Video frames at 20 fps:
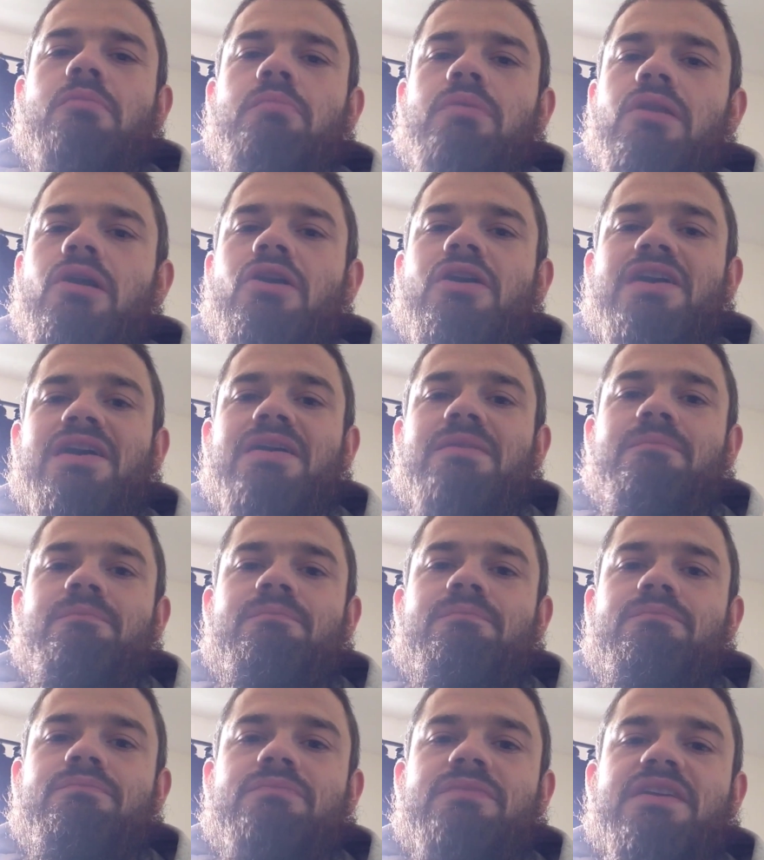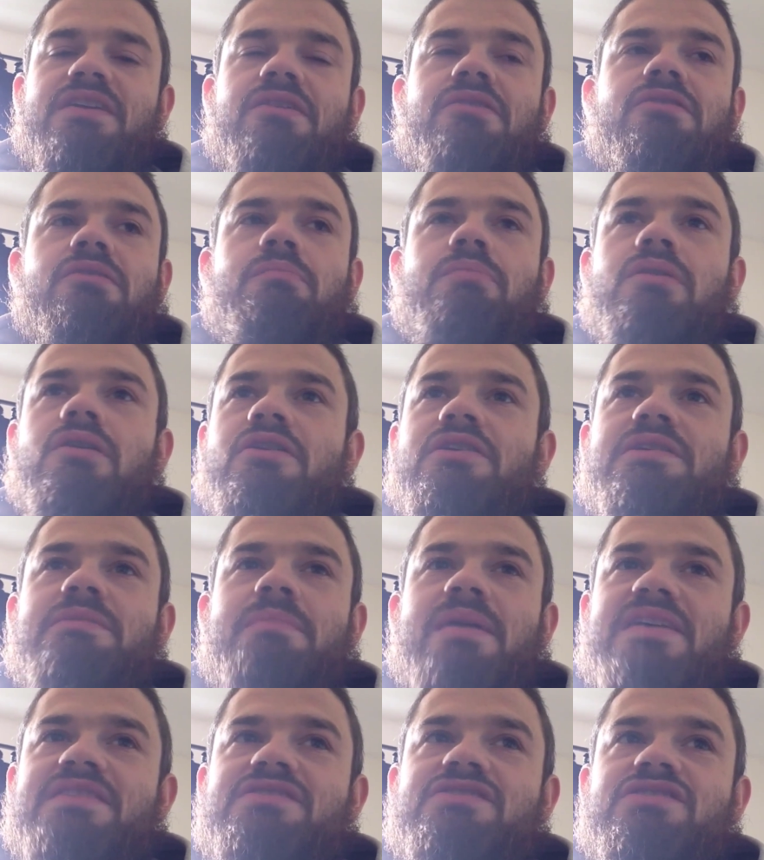apply it. They don't apply the
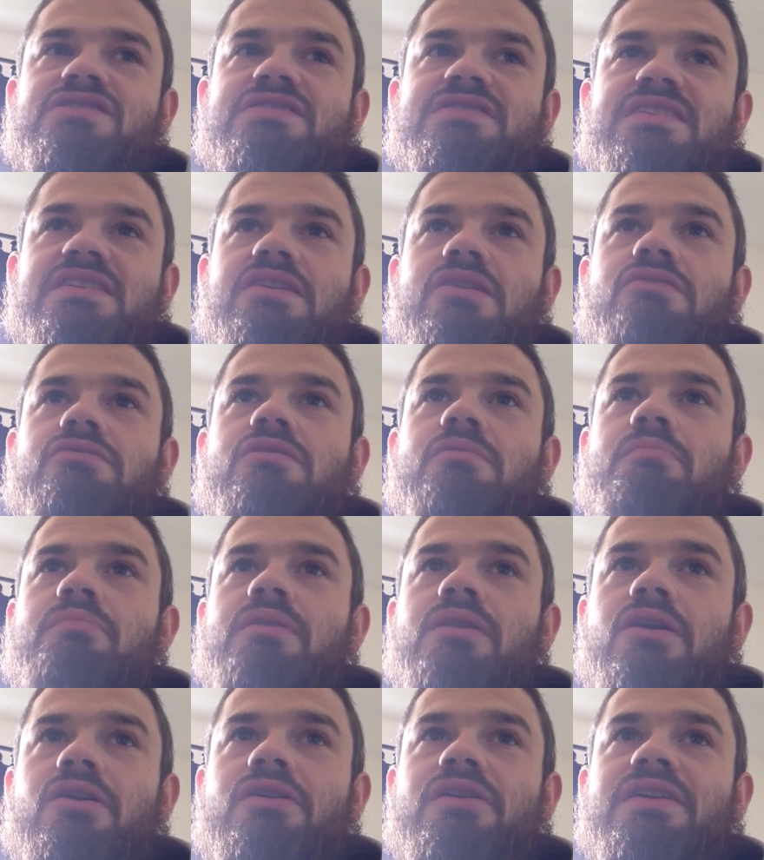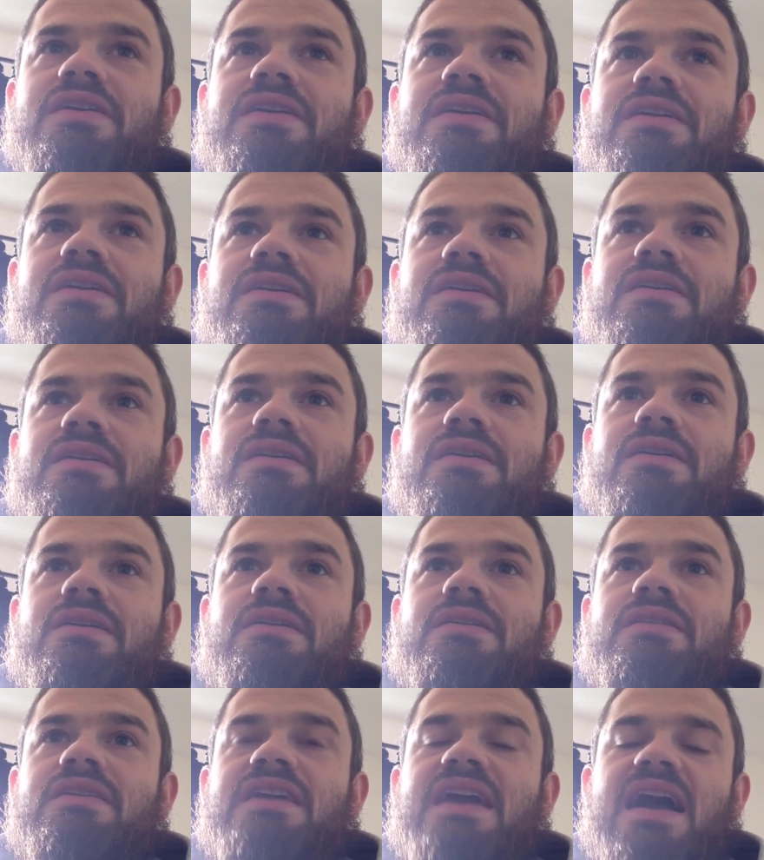messages. They don't apply
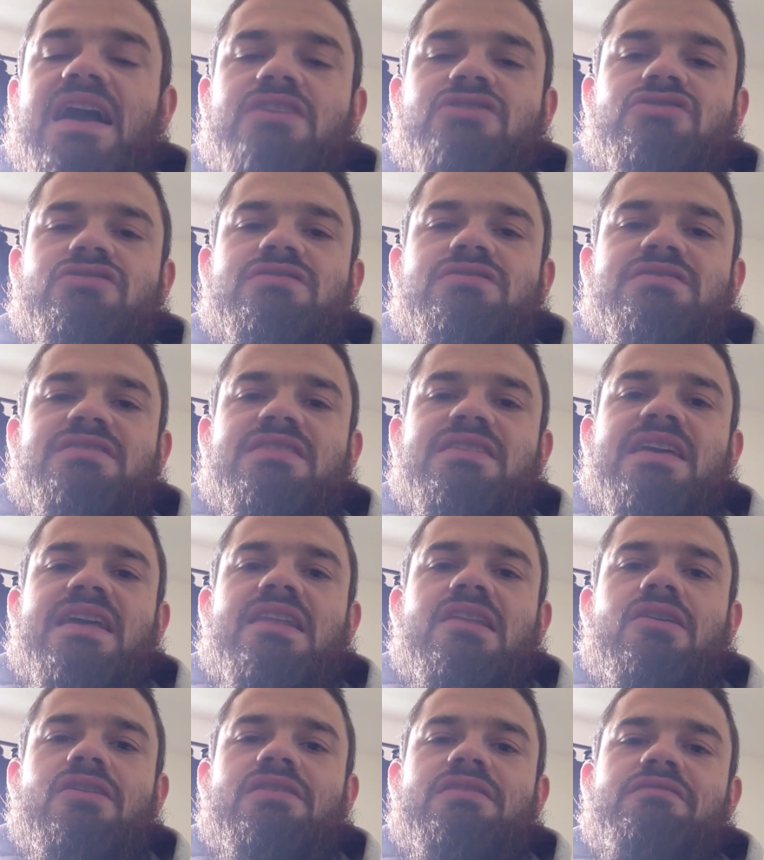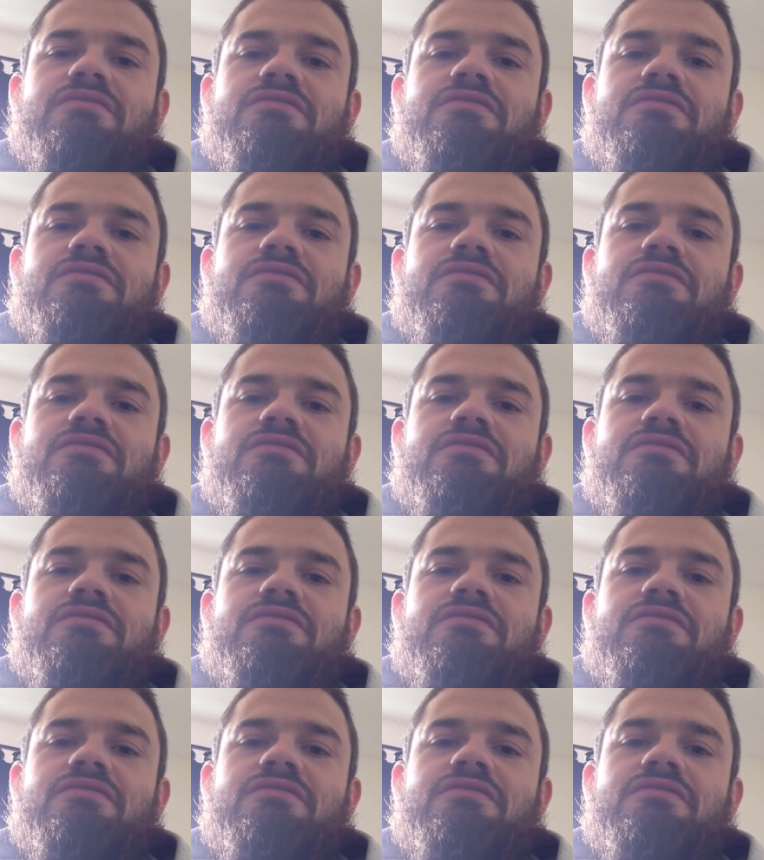the actions that they're learning